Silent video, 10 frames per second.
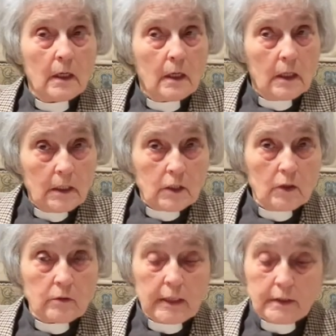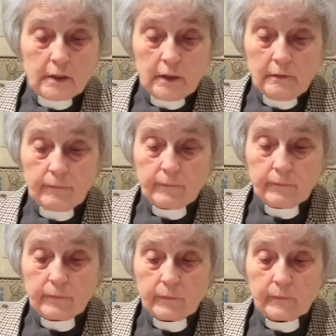He told Esther,
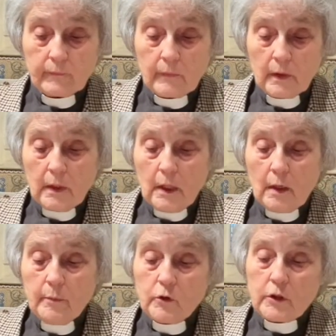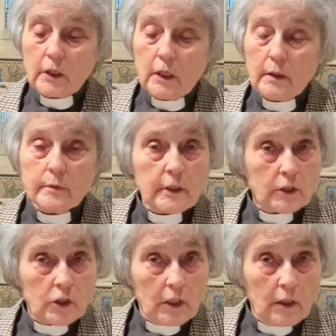and Mordecai was
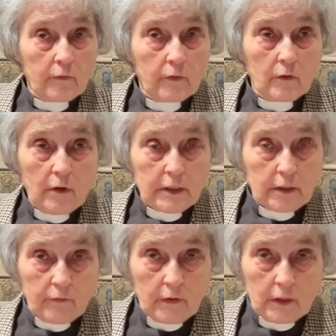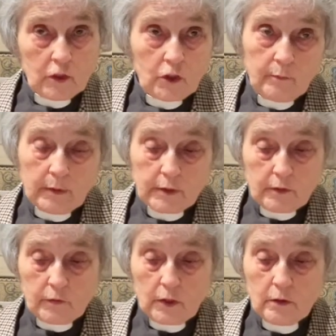actually given credit for this. She must have
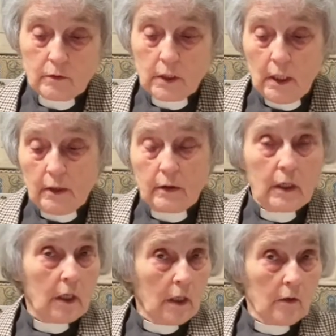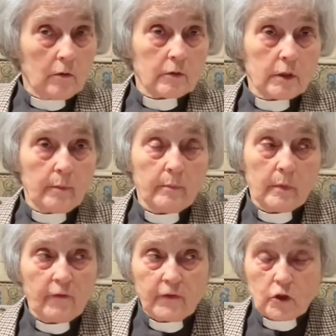told the king or some
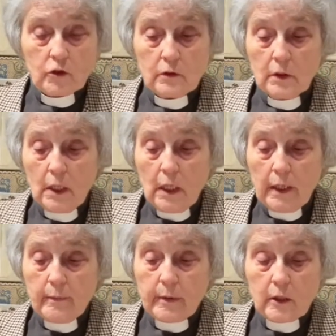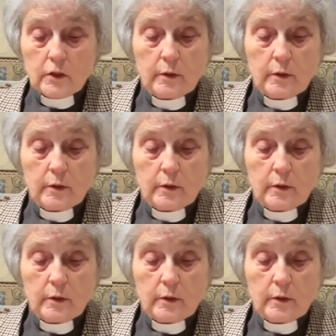official because it